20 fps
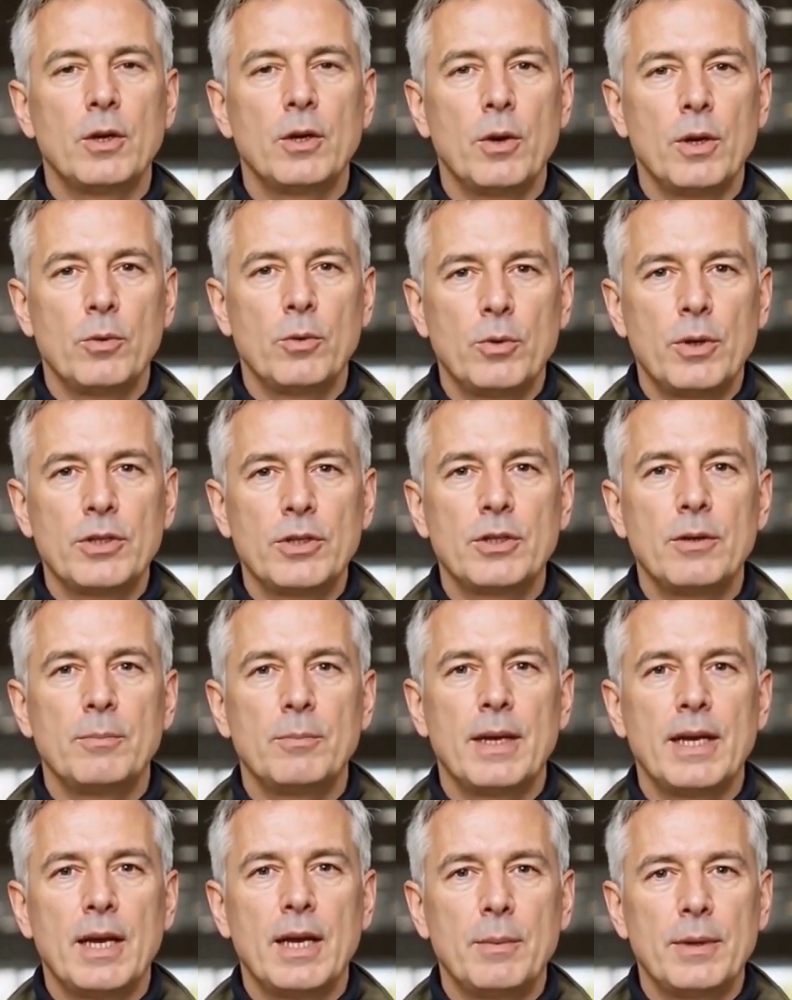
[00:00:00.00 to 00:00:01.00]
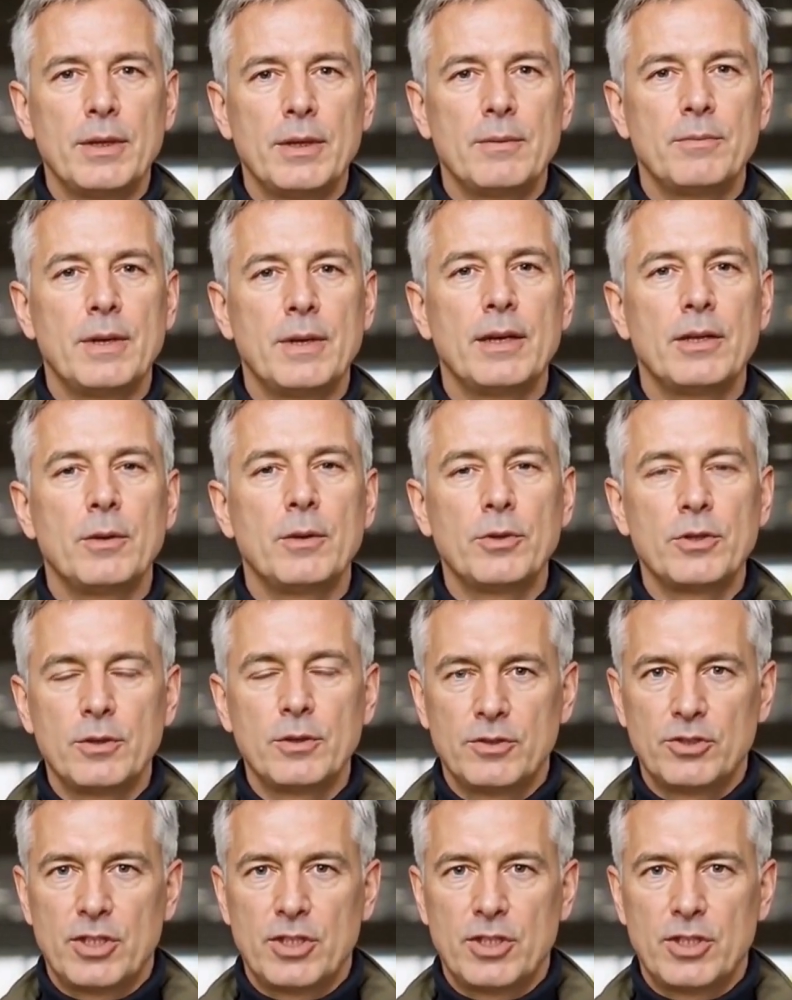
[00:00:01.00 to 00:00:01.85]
are at risk of becoming the victims of